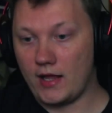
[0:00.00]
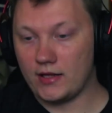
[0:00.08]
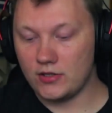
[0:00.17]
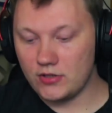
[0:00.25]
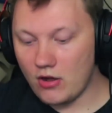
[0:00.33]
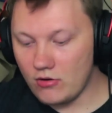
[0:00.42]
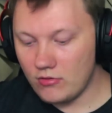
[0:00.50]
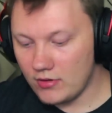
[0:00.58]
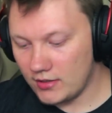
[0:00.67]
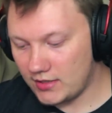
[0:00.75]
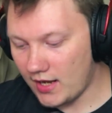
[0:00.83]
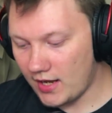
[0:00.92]
And you know,
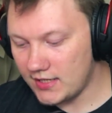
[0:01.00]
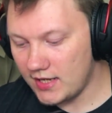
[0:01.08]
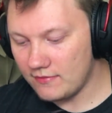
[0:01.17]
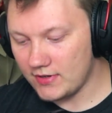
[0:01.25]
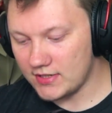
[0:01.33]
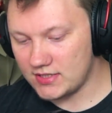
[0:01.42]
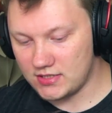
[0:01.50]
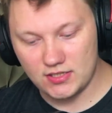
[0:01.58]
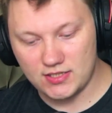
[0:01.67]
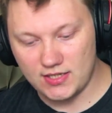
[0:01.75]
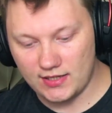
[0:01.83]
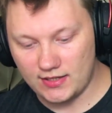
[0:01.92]
the idea was
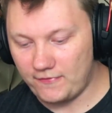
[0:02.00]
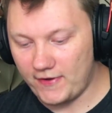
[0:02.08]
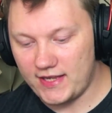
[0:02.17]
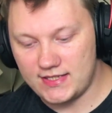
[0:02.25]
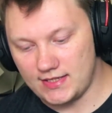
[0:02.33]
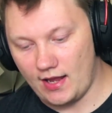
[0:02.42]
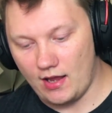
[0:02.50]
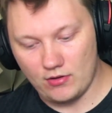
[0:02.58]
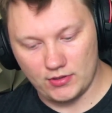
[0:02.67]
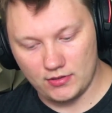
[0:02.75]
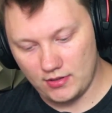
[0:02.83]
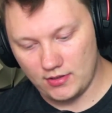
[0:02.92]
just get the face
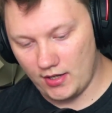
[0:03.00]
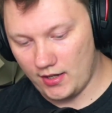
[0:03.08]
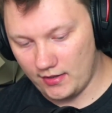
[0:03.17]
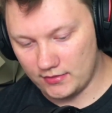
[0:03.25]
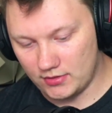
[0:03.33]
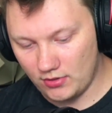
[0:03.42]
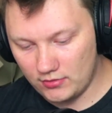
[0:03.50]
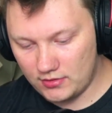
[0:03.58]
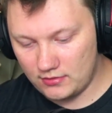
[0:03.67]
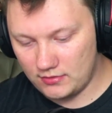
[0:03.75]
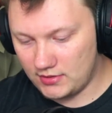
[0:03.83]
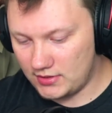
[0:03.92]
down.
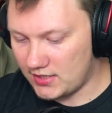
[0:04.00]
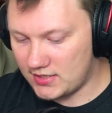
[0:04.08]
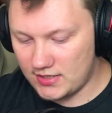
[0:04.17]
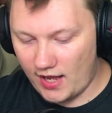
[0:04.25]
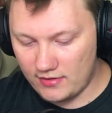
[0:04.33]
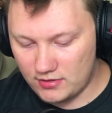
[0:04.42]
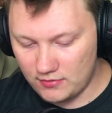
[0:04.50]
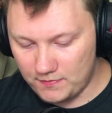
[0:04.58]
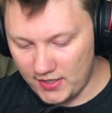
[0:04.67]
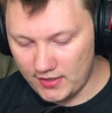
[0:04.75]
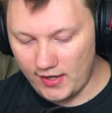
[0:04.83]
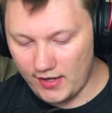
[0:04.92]
Doesn't have to
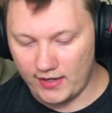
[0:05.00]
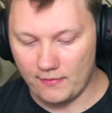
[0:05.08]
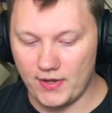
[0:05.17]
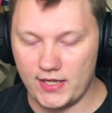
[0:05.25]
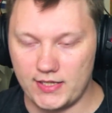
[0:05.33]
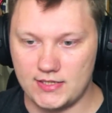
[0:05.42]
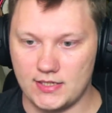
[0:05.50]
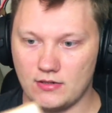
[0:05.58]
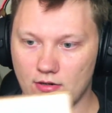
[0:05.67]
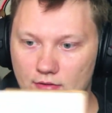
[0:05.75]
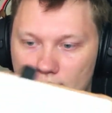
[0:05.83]
be like amazing or